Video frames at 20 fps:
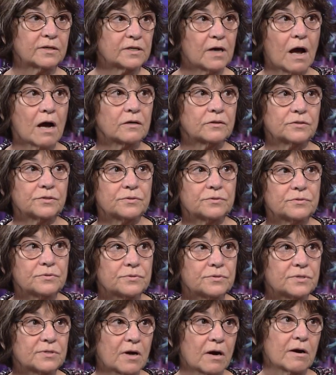
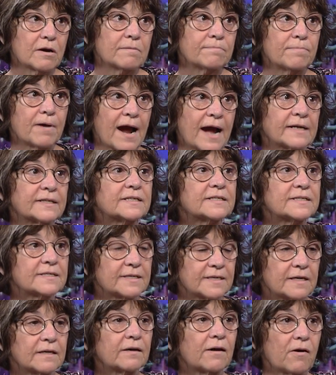doctors are
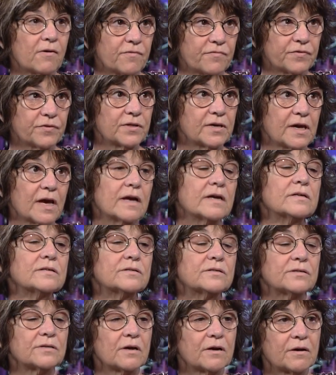practicing over the
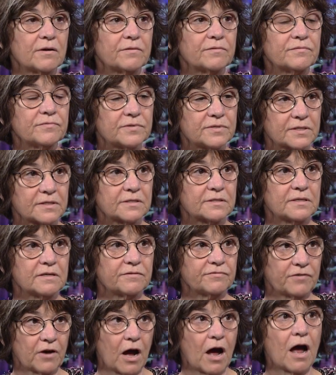age of 65.
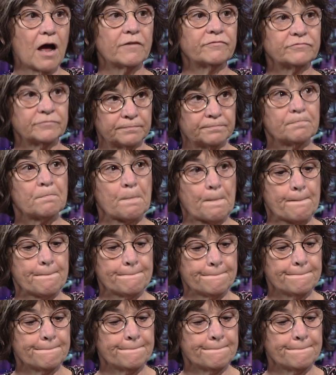Of 65. Mm -hmm.